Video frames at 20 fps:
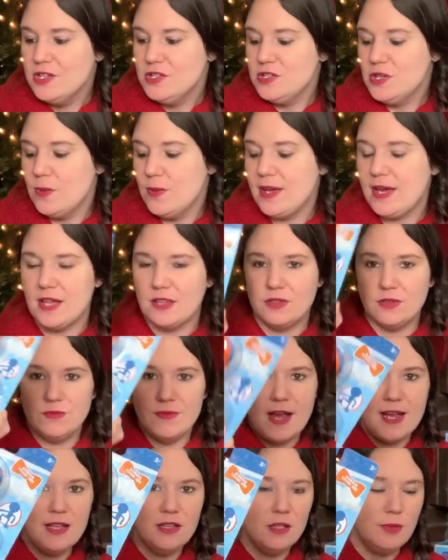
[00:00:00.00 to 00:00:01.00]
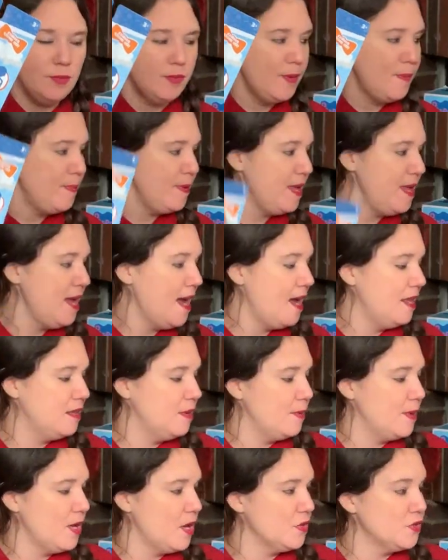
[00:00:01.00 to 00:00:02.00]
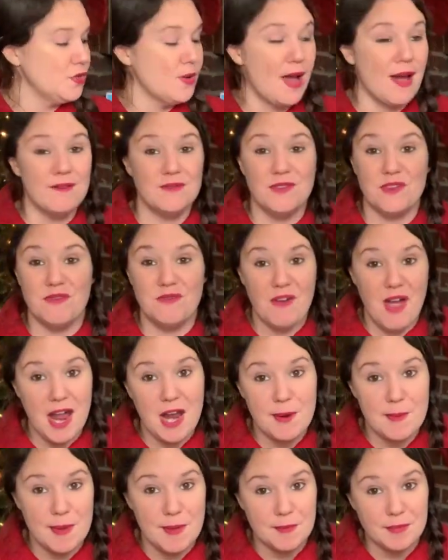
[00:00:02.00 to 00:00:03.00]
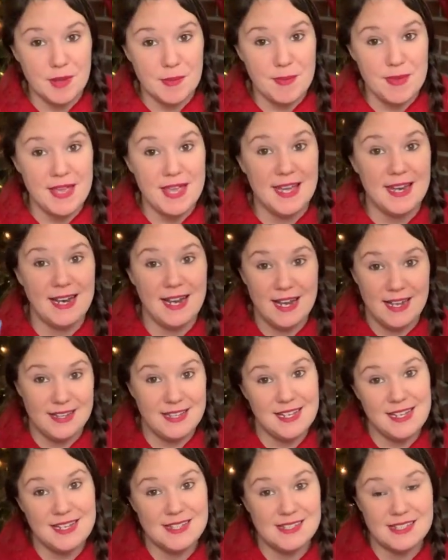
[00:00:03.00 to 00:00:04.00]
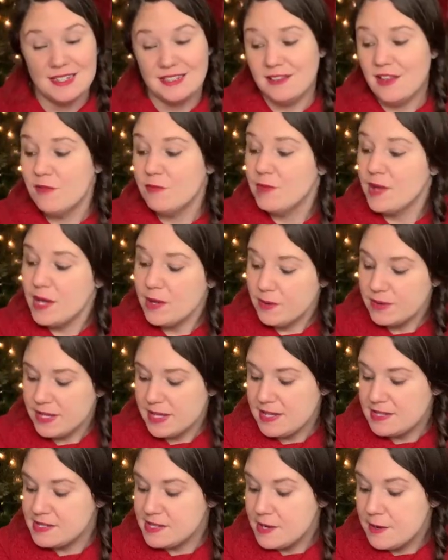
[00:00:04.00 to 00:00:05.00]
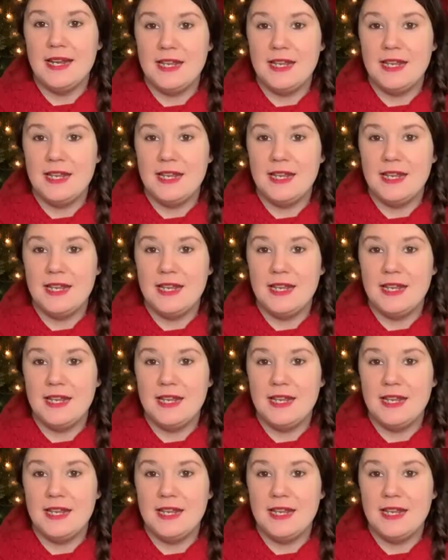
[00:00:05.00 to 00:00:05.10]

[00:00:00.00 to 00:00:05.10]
So we got the regular Blippi, and then we also have the fireman Blippi, and I think he's gonna love playing with these.